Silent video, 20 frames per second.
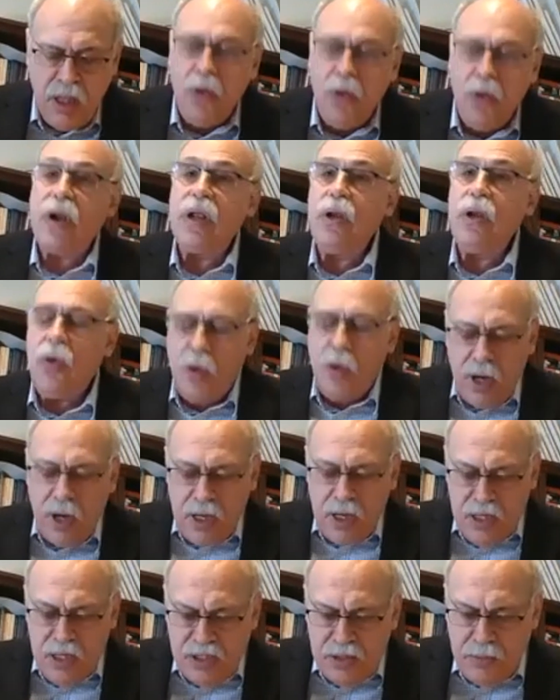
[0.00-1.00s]
What an
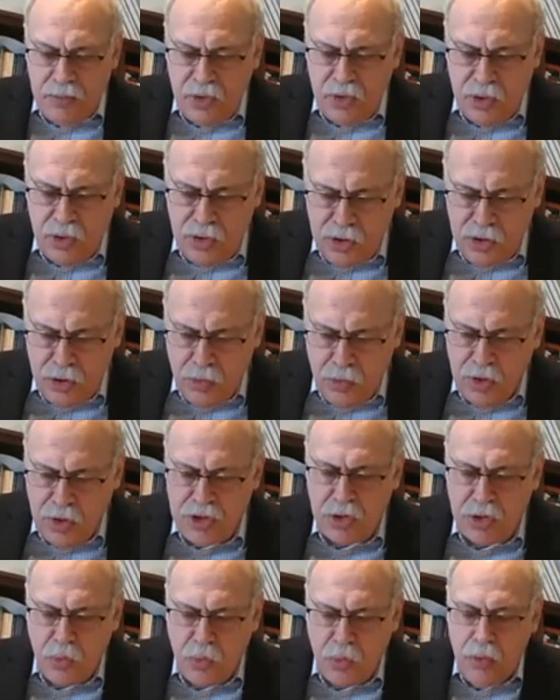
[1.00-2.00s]
organism could do
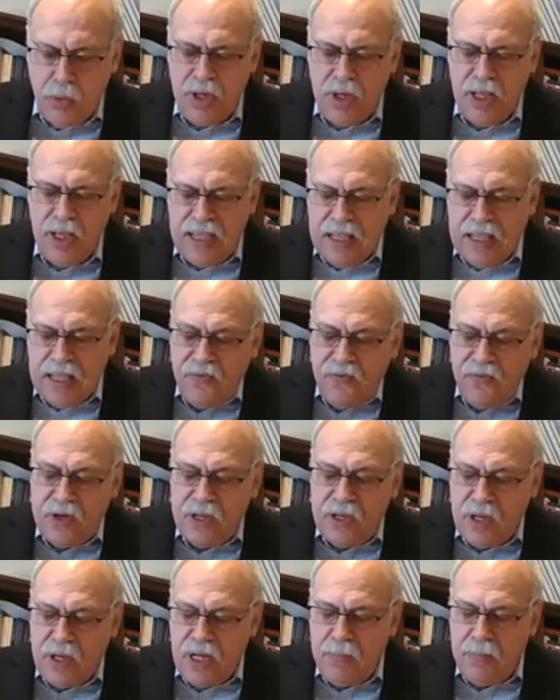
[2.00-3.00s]
was, quote,
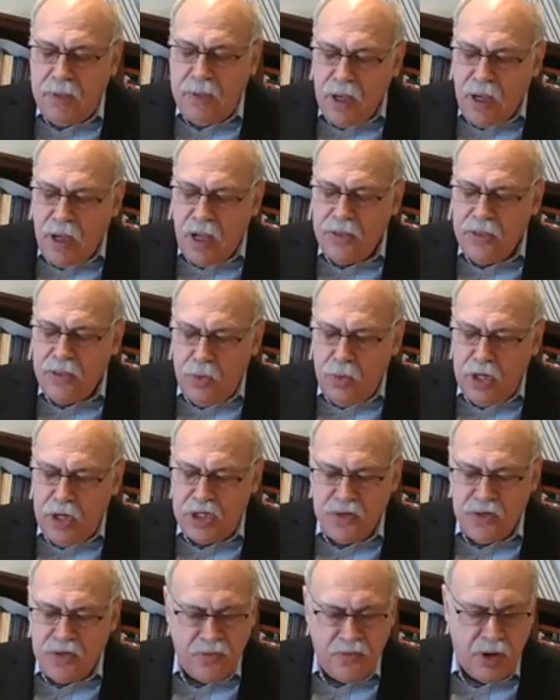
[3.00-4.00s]
"infinitely beyond the
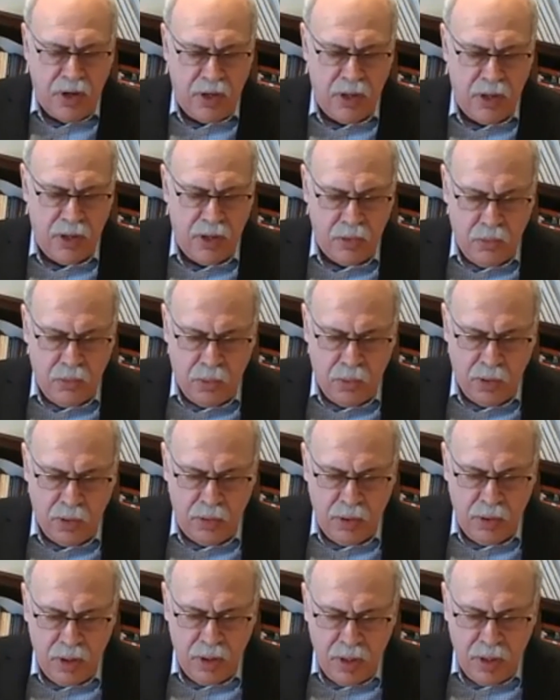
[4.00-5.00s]
reach of art," unquote.
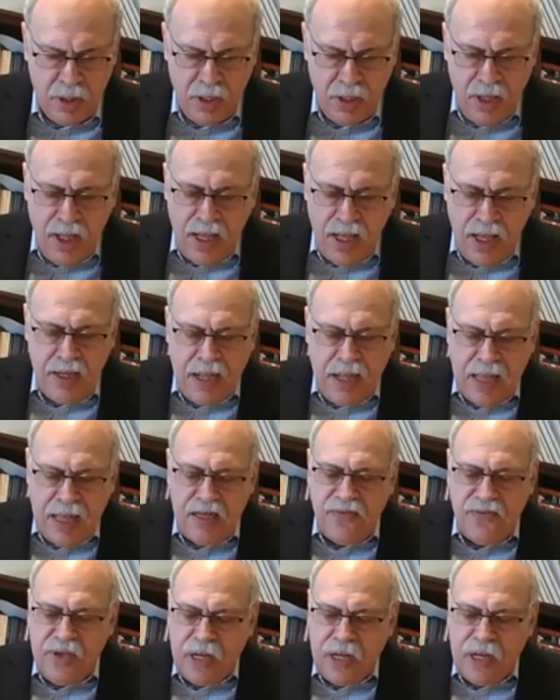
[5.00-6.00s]
And Kant
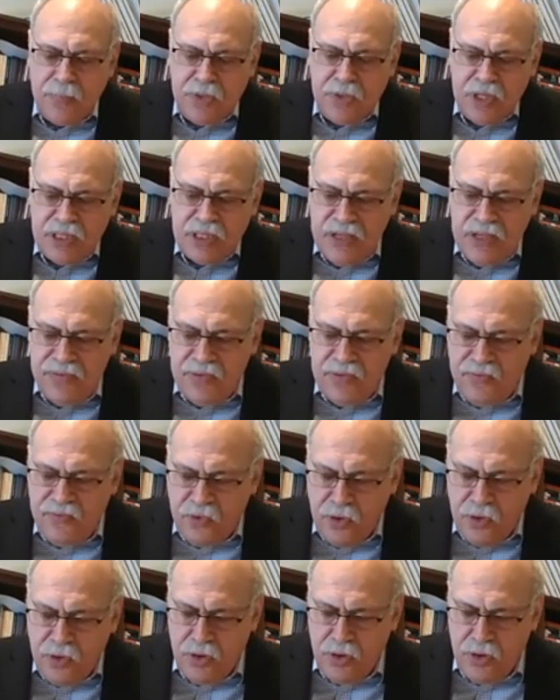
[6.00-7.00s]
developed this even
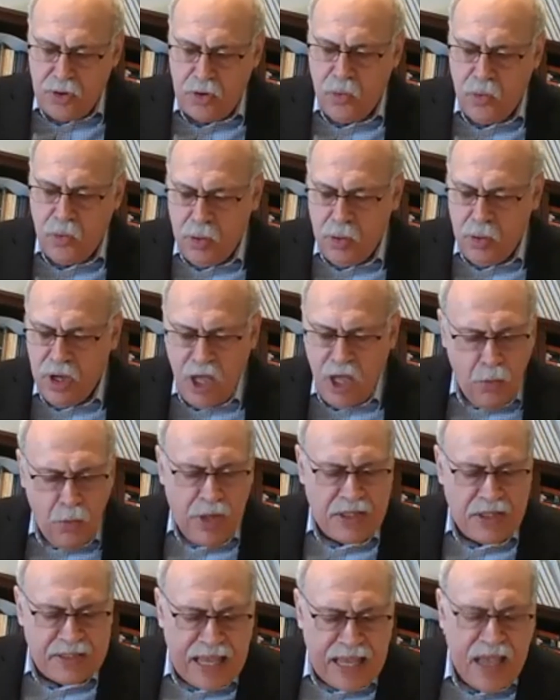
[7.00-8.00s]
further, quote,
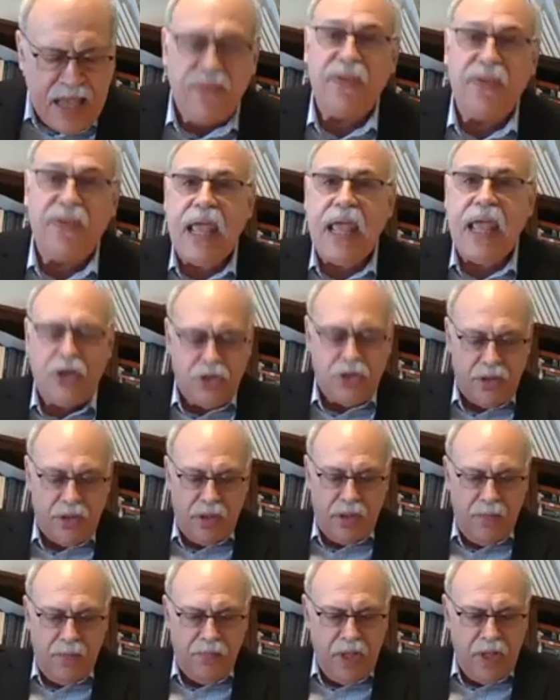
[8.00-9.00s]
"We say of
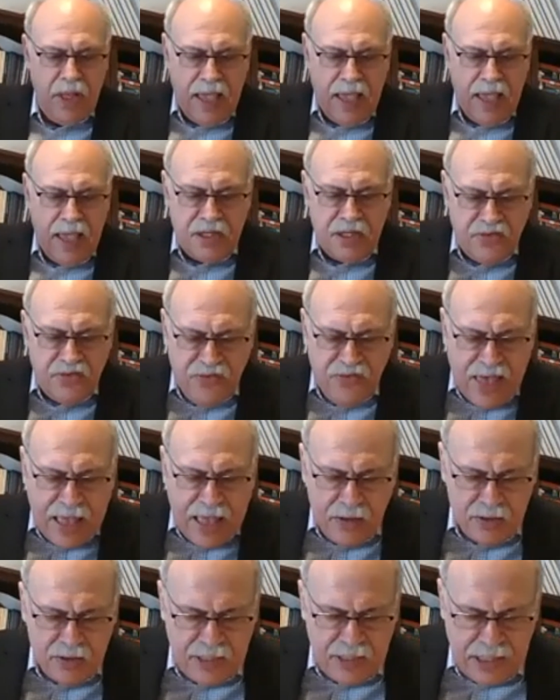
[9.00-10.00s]
nature and its
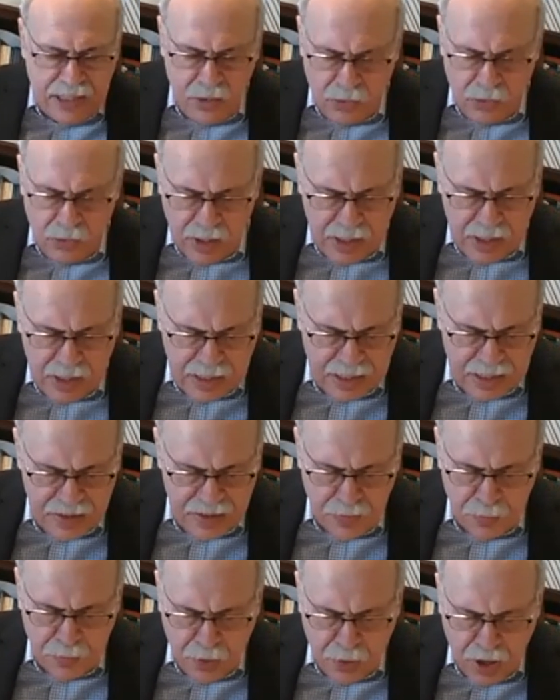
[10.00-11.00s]
faculty and
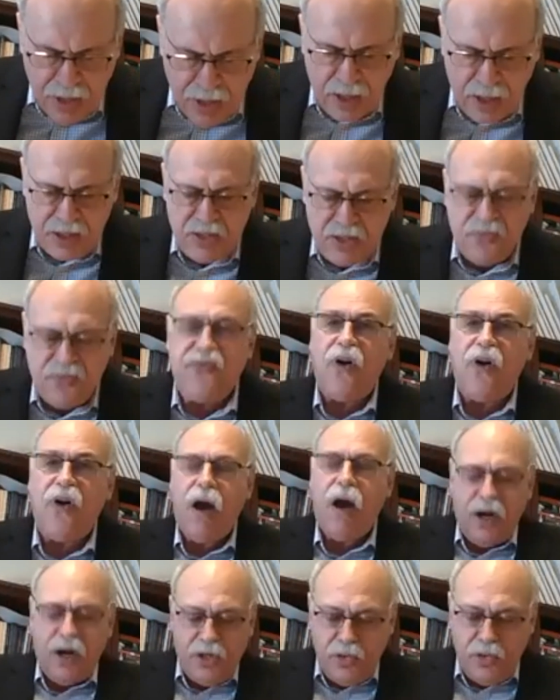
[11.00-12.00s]
organized products,
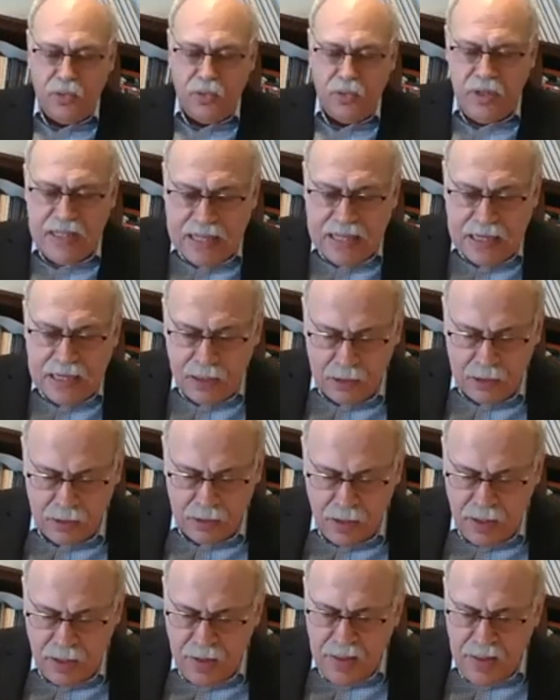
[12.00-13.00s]
far too little
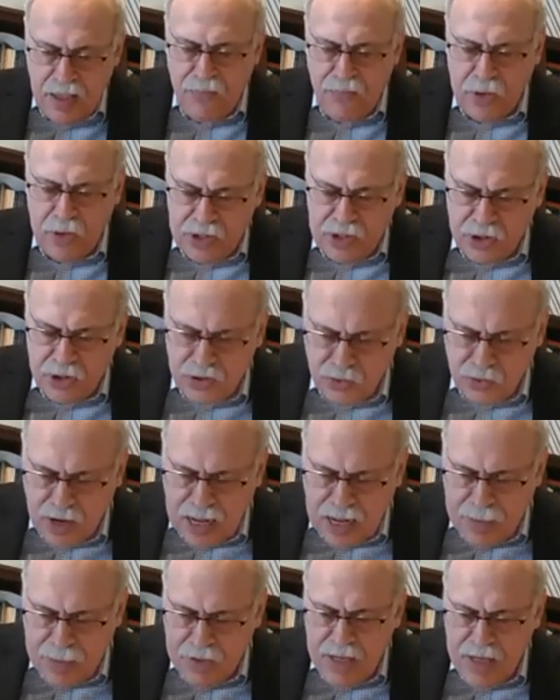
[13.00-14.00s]
if we
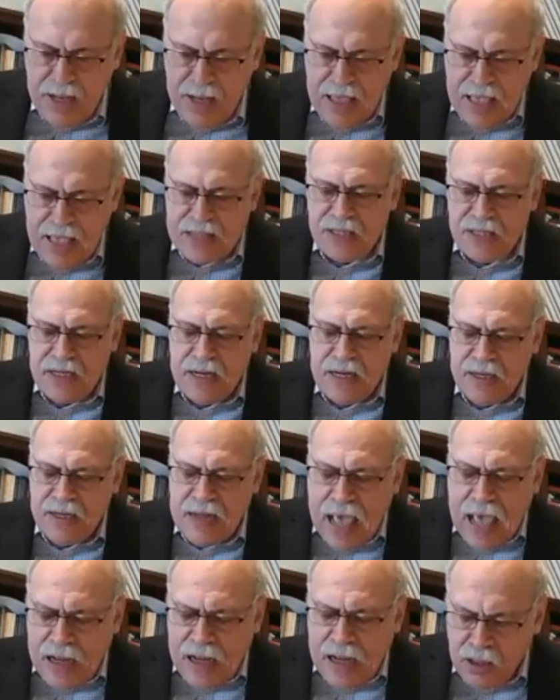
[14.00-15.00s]
describe it as an
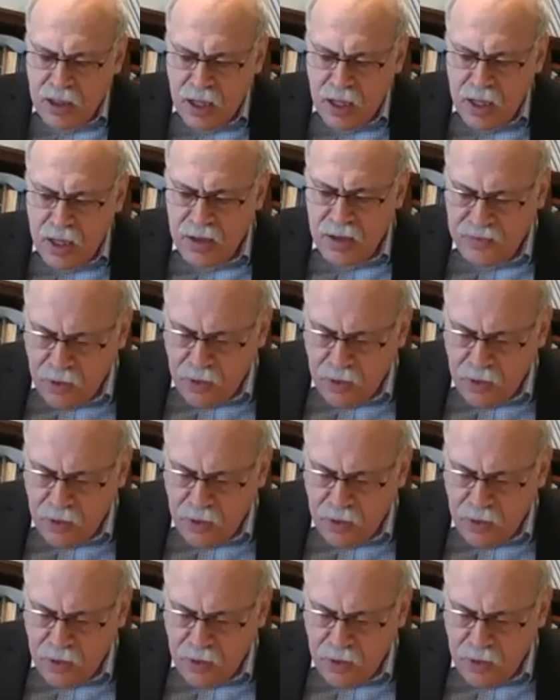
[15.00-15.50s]
analogon of